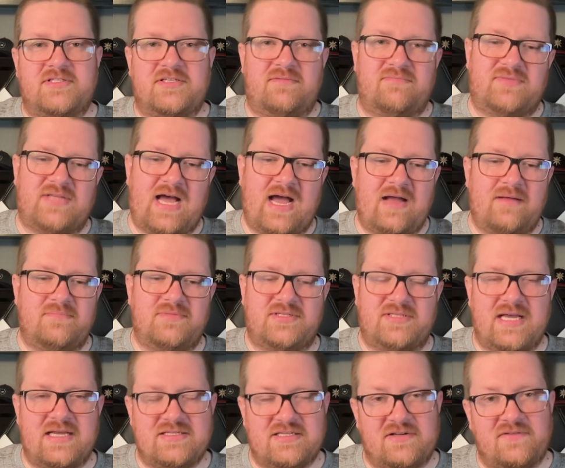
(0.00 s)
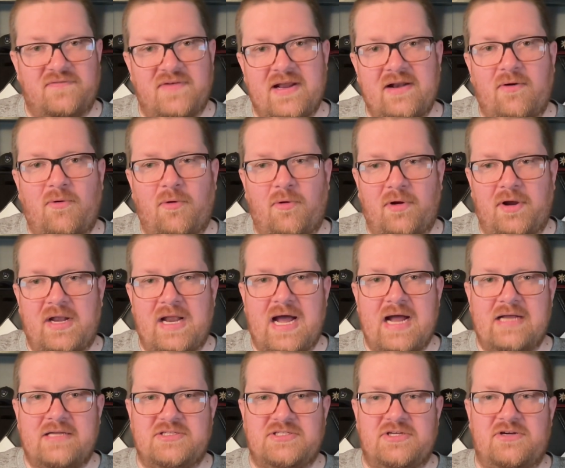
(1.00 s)
Sometimes as an event
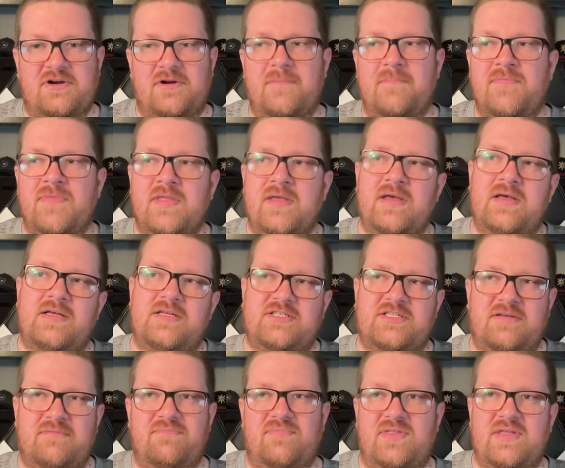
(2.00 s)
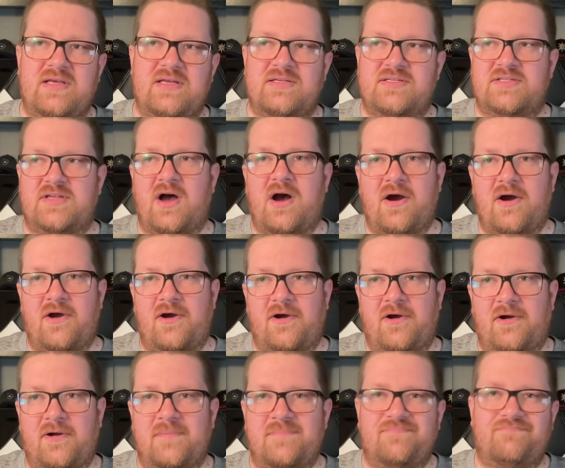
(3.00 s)
organizer, some things
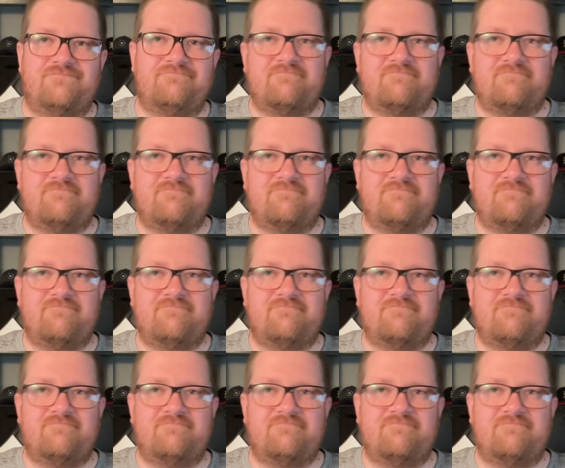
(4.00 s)
are,